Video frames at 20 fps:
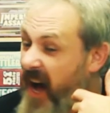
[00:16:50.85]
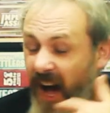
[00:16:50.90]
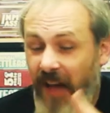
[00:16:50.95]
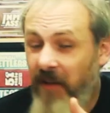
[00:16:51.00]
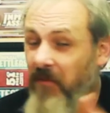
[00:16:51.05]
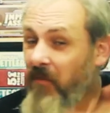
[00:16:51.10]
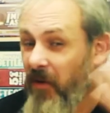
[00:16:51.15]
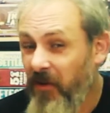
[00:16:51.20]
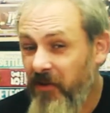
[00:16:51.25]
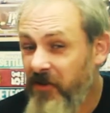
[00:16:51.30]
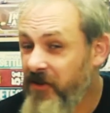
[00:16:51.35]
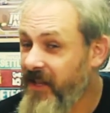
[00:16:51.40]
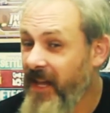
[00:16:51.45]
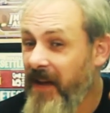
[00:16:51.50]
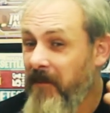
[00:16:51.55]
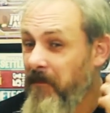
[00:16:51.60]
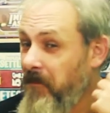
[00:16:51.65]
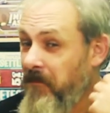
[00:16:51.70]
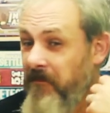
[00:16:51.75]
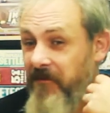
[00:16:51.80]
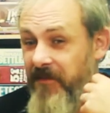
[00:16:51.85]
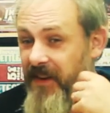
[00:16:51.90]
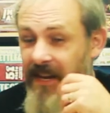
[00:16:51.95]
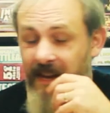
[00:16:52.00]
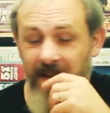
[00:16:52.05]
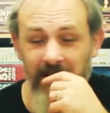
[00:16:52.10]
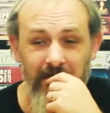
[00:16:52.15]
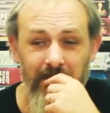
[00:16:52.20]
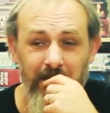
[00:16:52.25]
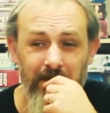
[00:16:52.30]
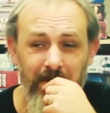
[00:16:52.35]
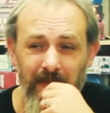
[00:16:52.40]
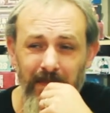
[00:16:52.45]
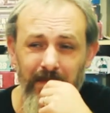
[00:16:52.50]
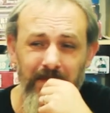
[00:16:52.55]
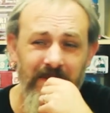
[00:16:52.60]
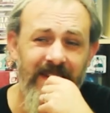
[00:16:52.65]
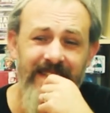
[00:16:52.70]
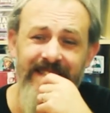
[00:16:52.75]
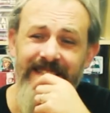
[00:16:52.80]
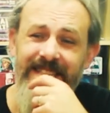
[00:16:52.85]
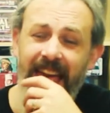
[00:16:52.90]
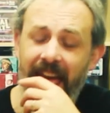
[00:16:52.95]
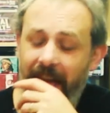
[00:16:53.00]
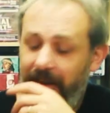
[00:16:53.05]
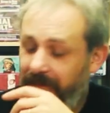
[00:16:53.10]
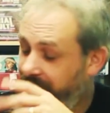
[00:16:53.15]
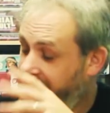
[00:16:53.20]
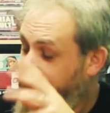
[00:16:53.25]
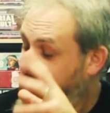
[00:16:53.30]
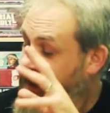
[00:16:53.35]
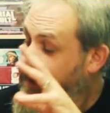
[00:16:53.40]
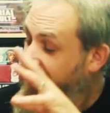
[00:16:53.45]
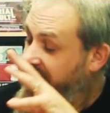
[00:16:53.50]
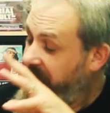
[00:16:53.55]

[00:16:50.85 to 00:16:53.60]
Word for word: I watched that video to death.